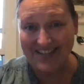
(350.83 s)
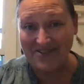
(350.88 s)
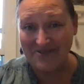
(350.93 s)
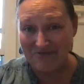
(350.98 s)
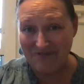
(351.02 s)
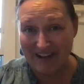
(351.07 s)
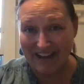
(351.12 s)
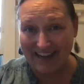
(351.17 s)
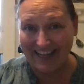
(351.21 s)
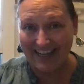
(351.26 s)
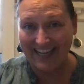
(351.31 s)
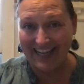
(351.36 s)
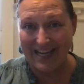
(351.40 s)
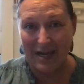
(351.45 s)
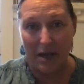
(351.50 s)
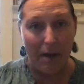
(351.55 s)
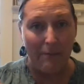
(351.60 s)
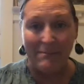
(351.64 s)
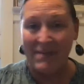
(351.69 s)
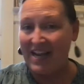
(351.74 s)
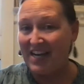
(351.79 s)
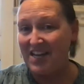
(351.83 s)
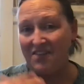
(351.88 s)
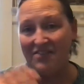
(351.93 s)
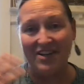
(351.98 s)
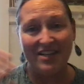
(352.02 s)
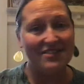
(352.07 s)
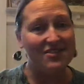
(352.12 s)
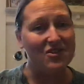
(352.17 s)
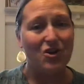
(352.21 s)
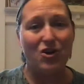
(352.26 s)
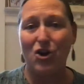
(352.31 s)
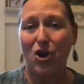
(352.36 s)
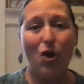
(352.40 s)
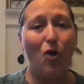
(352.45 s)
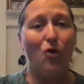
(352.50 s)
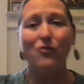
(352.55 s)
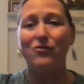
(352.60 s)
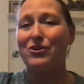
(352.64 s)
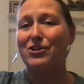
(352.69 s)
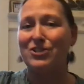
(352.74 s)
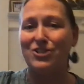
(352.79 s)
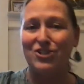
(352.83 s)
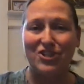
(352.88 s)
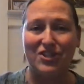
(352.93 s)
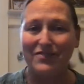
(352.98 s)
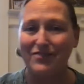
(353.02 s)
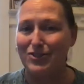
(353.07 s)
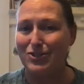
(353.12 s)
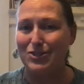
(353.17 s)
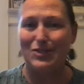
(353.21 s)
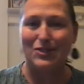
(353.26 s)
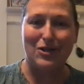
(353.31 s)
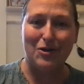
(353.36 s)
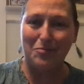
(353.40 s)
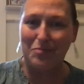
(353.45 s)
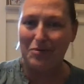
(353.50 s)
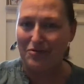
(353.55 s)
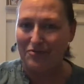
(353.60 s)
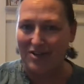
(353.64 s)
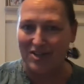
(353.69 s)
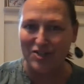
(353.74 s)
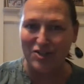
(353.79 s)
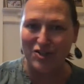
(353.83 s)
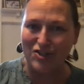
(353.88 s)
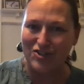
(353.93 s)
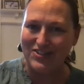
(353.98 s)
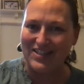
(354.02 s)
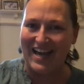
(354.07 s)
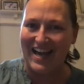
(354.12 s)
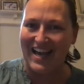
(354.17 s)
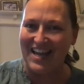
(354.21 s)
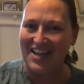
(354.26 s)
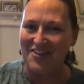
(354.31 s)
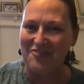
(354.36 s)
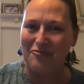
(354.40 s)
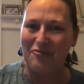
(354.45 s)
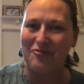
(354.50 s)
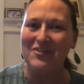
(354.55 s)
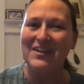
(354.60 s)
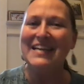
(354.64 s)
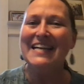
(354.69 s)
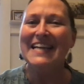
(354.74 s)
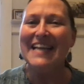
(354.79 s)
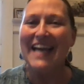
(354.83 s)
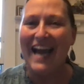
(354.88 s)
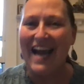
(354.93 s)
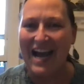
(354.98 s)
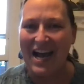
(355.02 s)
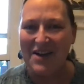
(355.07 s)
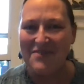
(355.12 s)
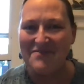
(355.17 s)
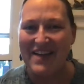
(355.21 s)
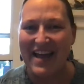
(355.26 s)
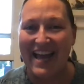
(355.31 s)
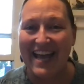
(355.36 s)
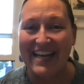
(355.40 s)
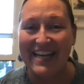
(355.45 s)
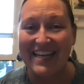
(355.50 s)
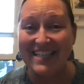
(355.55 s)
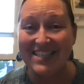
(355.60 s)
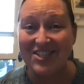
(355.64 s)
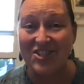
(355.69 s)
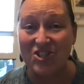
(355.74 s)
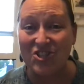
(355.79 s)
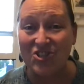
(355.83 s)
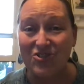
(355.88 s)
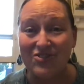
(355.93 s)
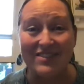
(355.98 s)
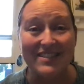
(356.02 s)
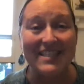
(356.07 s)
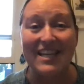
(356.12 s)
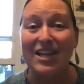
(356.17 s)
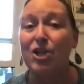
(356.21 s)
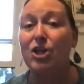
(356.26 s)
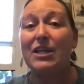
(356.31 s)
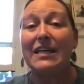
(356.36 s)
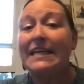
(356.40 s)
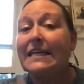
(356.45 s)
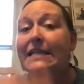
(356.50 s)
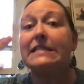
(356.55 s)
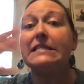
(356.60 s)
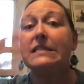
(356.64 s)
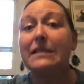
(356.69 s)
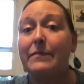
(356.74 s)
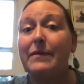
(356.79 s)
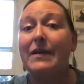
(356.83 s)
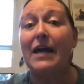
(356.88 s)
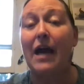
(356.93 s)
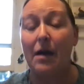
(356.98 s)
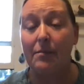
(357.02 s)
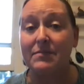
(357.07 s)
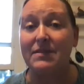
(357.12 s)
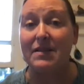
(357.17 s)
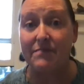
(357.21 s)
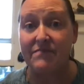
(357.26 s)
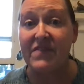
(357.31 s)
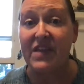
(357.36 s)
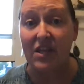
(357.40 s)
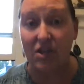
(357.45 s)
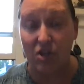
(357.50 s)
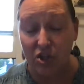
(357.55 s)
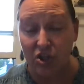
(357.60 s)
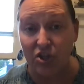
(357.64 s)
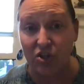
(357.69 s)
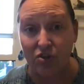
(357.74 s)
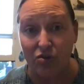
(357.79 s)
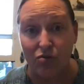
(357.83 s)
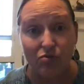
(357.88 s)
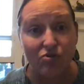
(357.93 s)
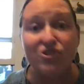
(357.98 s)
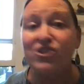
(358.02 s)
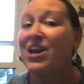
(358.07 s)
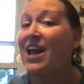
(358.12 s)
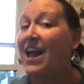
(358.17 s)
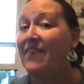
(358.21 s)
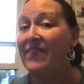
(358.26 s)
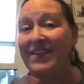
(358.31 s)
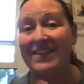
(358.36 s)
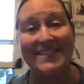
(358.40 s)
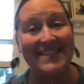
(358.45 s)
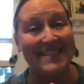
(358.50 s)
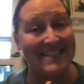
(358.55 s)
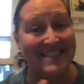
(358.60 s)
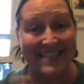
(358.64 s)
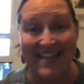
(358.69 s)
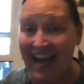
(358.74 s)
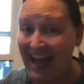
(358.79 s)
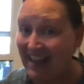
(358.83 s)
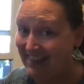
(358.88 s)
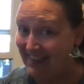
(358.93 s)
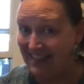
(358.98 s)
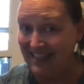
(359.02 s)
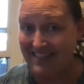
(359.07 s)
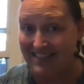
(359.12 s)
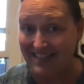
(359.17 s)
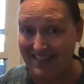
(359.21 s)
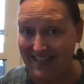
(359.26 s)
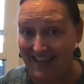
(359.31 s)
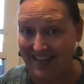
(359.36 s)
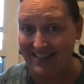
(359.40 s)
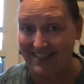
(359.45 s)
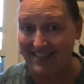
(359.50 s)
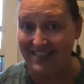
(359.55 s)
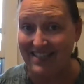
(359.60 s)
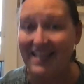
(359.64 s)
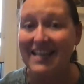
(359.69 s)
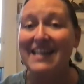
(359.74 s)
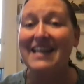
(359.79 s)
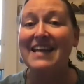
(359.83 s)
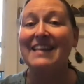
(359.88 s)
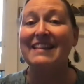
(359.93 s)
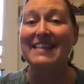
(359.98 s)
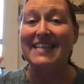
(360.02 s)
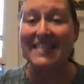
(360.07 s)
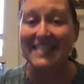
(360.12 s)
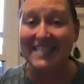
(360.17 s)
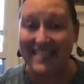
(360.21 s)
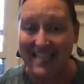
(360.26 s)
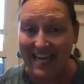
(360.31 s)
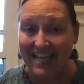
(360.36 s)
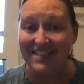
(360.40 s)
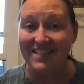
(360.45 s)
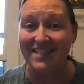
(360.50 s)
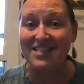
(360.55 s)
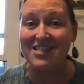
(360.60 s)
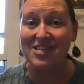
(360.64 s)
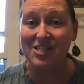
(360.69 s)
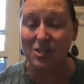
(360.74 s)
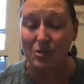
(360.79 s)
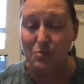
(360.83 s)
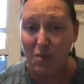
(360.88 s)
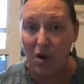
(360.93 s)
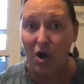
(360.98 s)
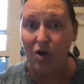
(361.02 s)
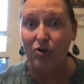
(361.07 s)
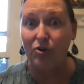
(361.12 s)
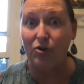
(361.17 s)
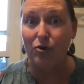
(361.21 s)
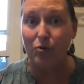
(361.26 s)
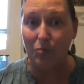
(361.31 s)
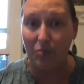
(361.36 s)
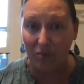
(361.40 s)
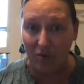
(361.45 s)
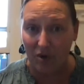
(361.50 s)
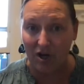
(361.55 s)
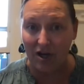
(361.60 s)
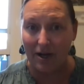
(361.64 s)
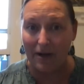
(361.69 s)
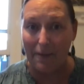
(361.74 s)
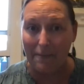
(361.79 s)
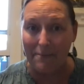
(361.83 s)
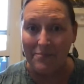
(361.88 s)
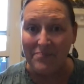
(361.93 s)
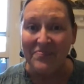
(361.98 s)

right? Many of us are overachievers in our professional life. And as students, it could easily become something huge, and that's not the intent. The intent of the small group work